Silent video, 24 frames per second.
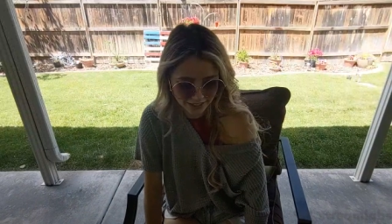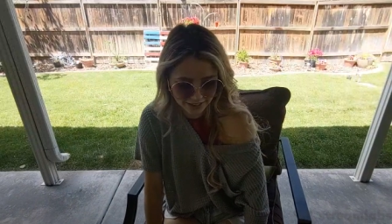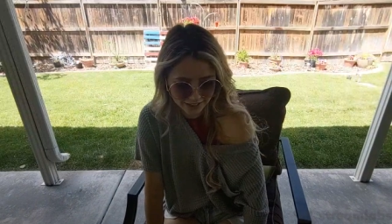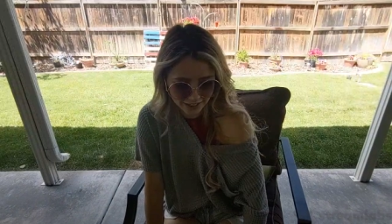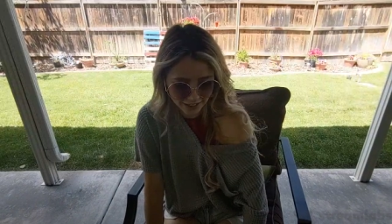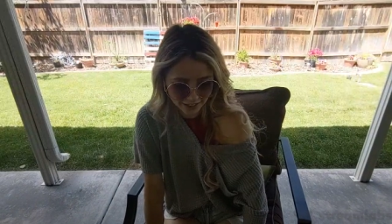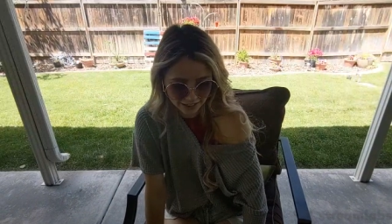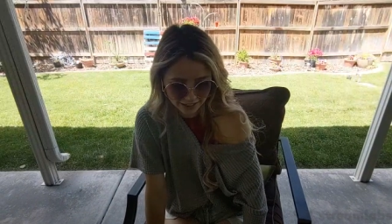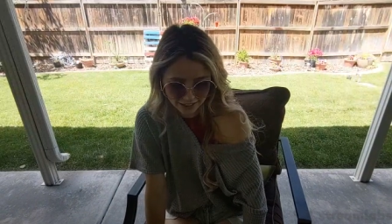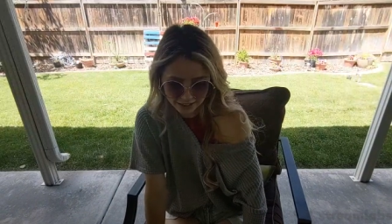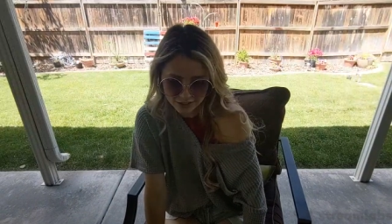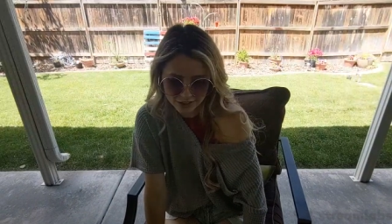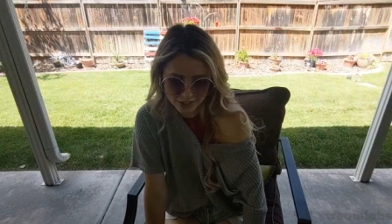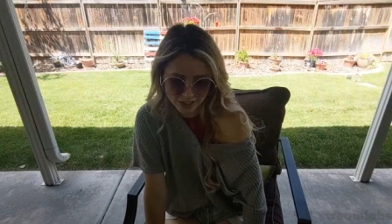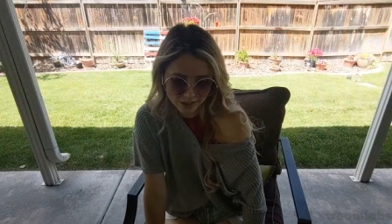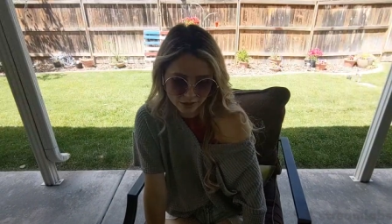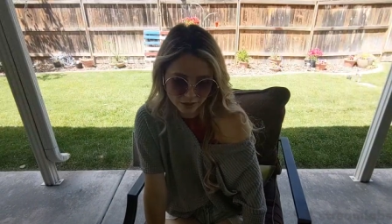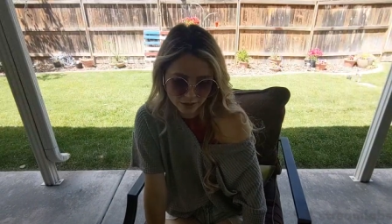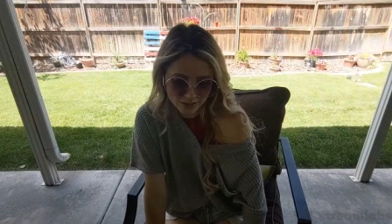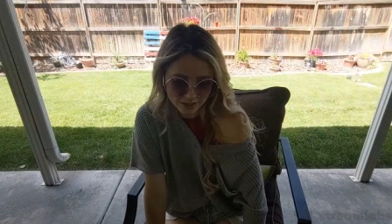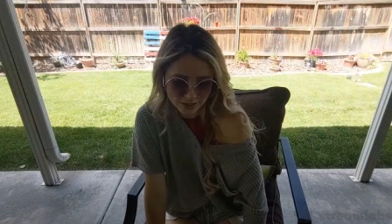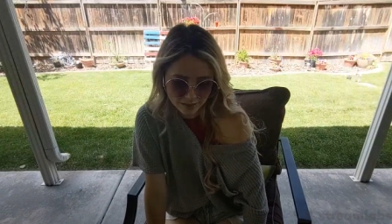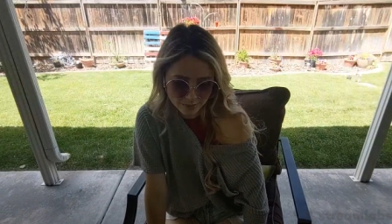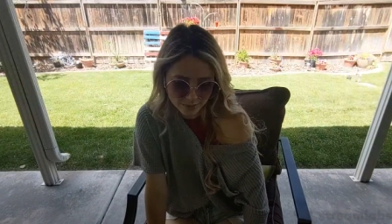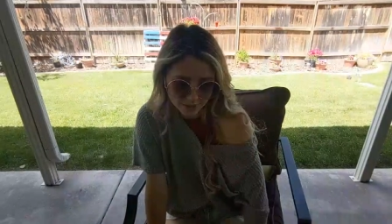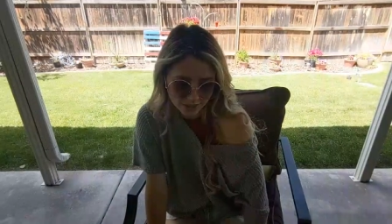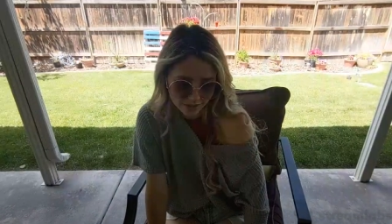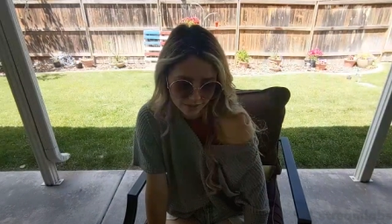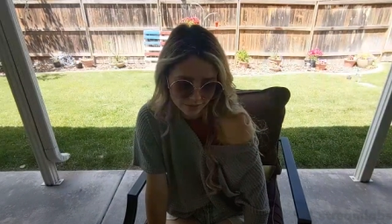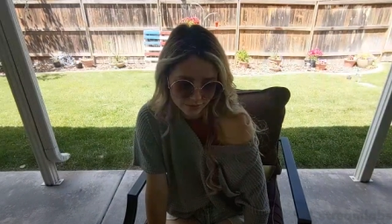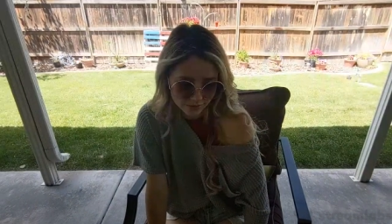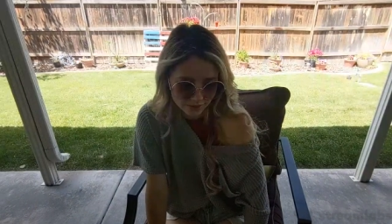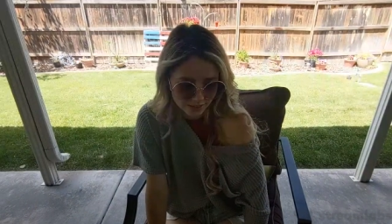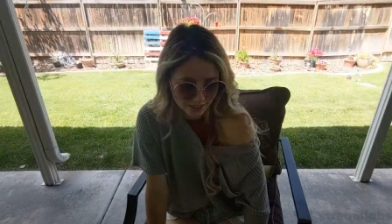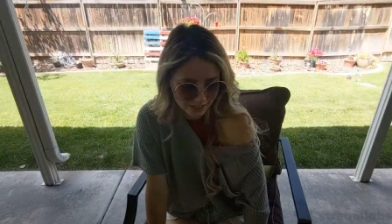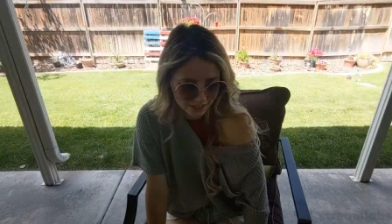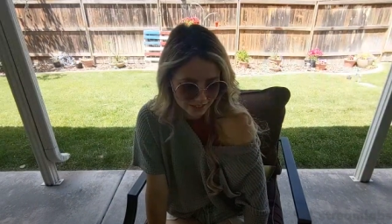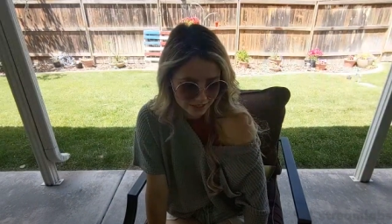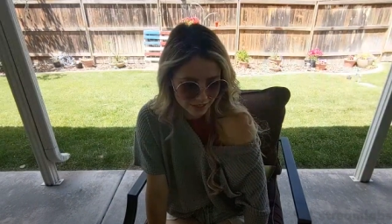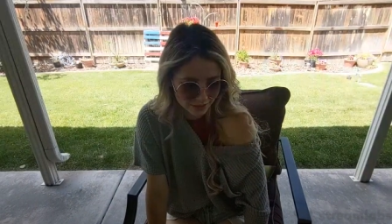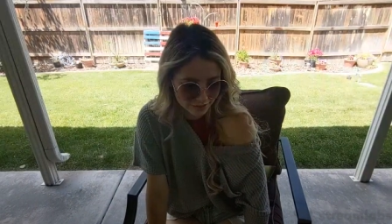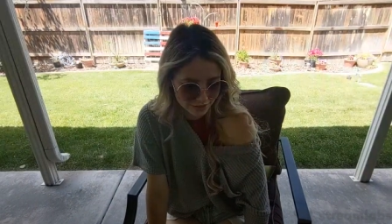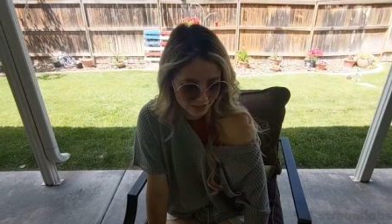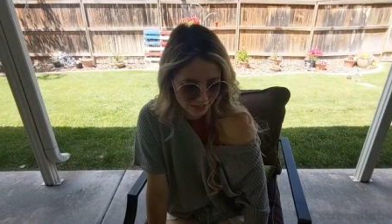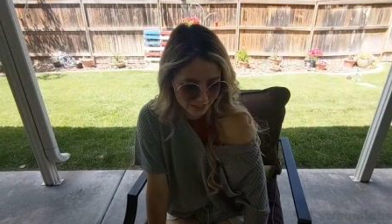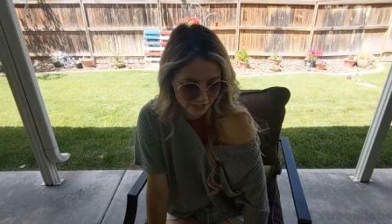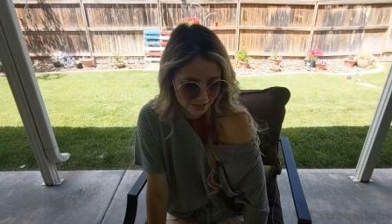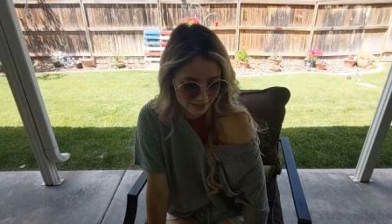inside and outside doing some stuff,
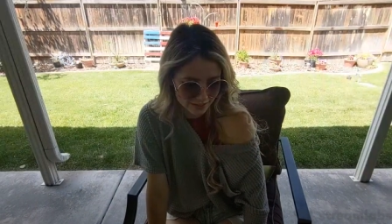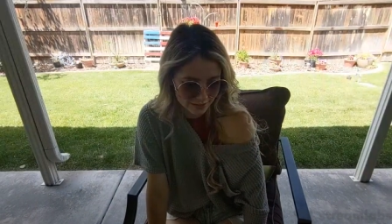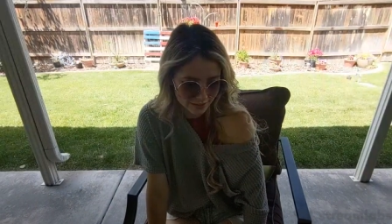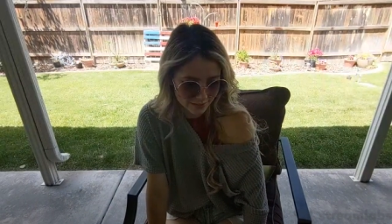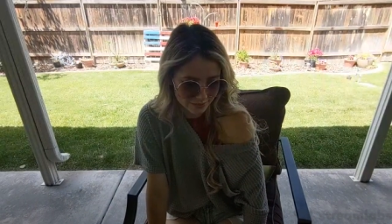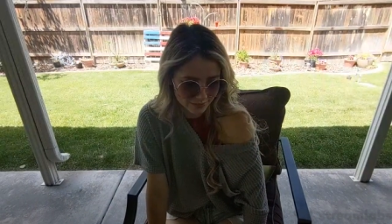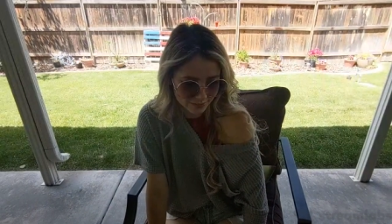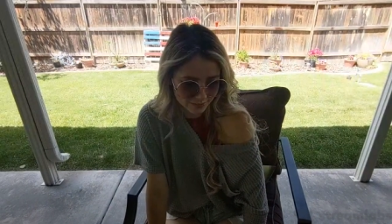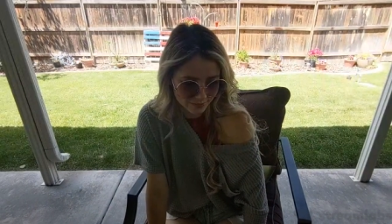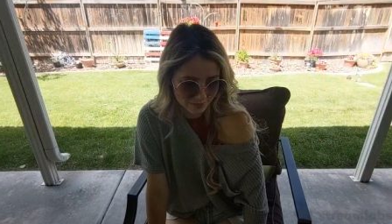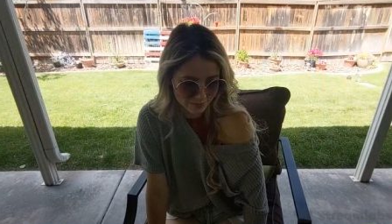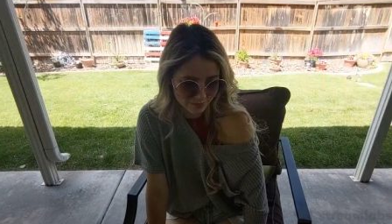and things.